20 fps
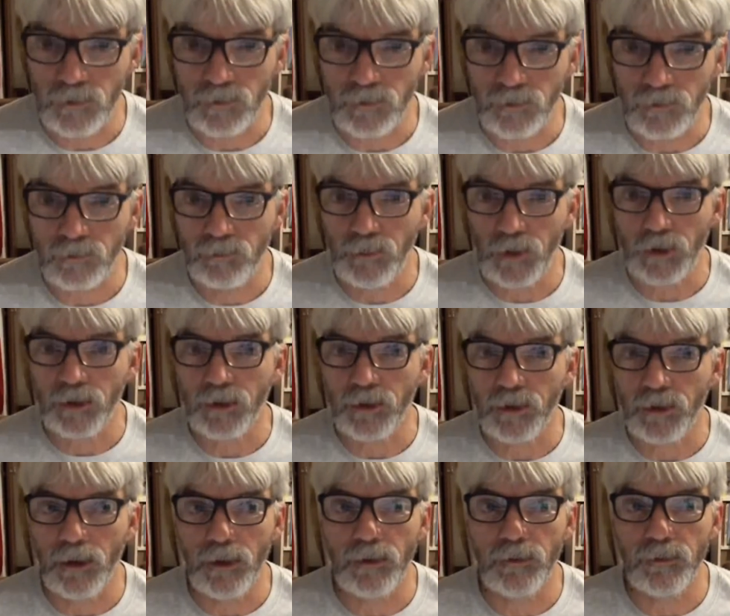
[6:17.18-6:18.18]
just
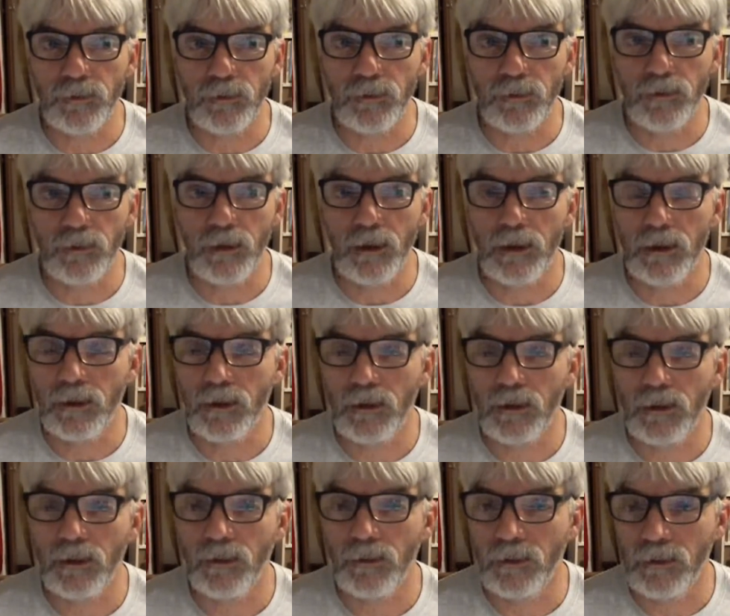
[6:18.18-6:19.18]
because
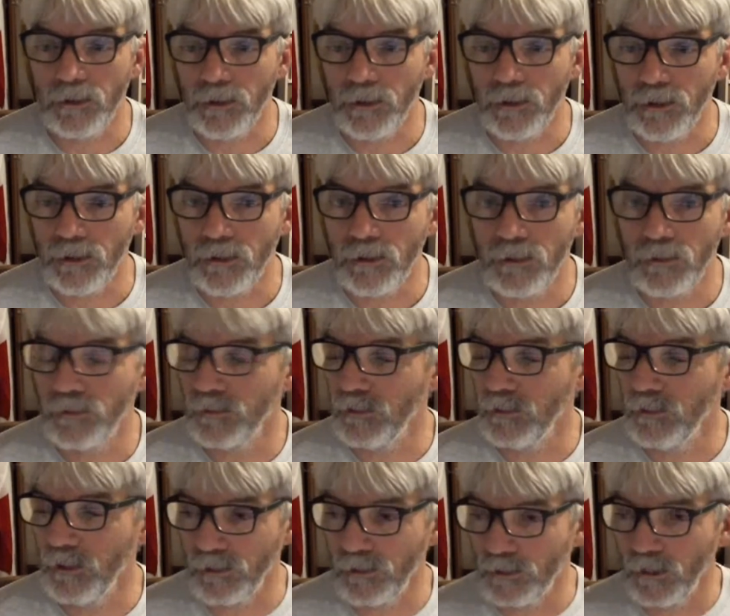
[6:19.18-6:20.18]
they are the
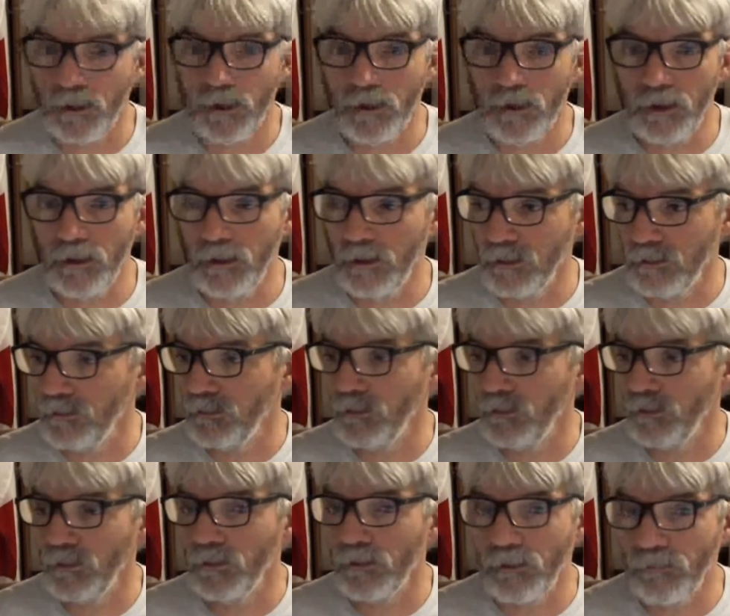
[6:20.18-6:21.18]
leaders, that they
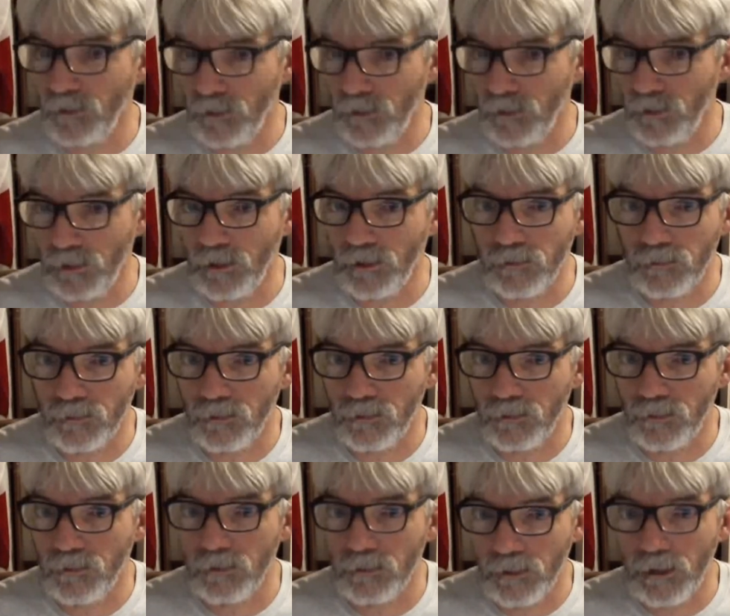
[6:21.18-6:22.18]
do everything
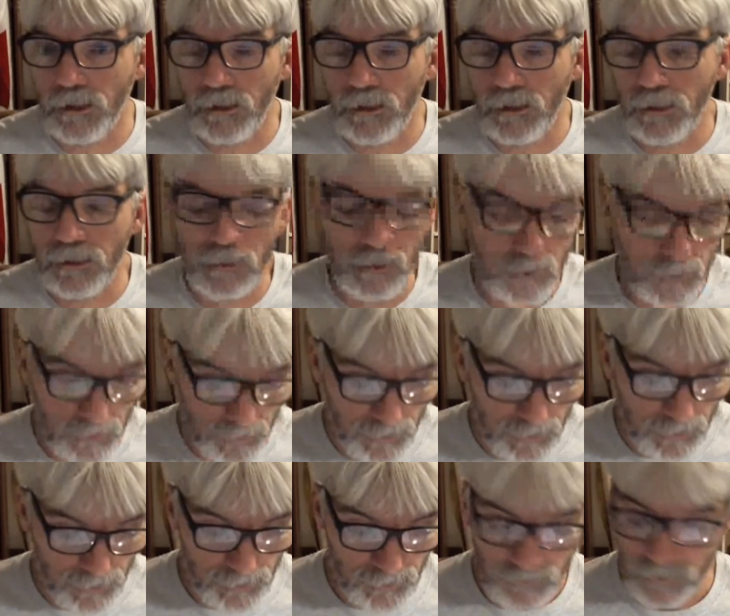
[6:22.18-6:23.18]
so great,
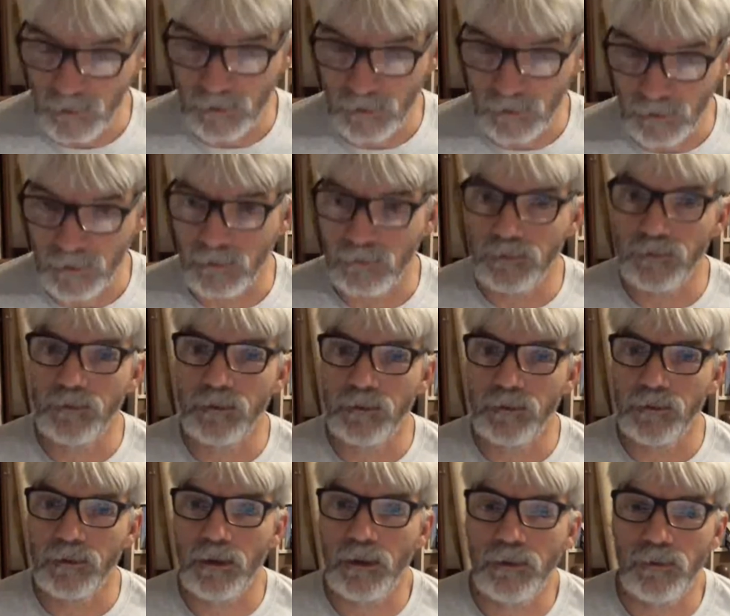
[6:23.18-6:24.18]
is not
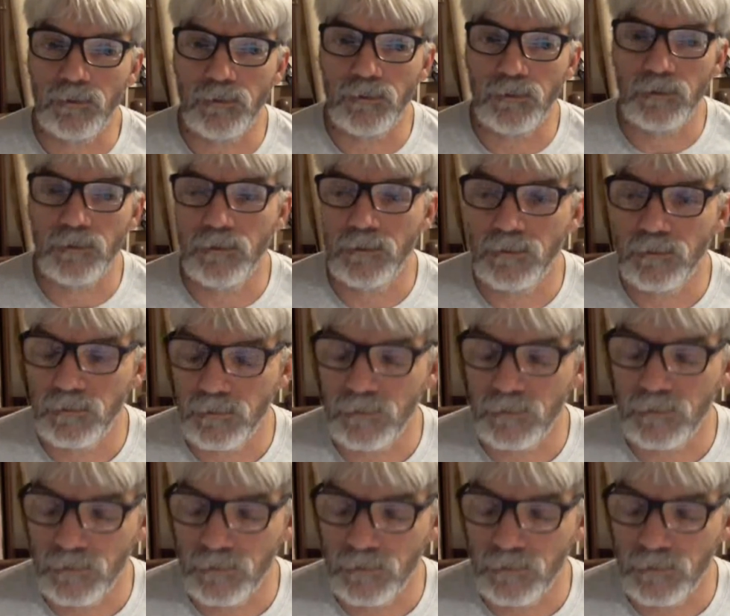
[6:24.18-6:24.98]
always the case.